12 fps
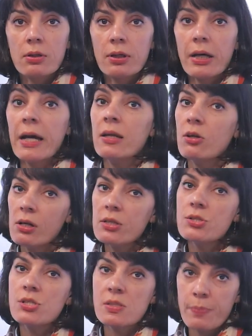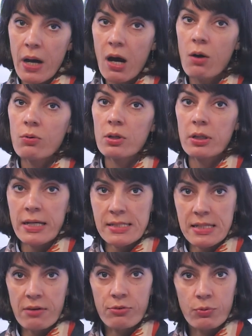And knowledge is power, as
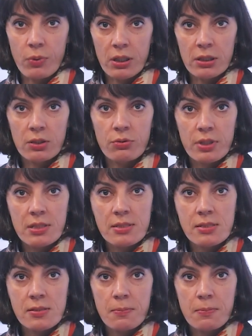everyone agrees.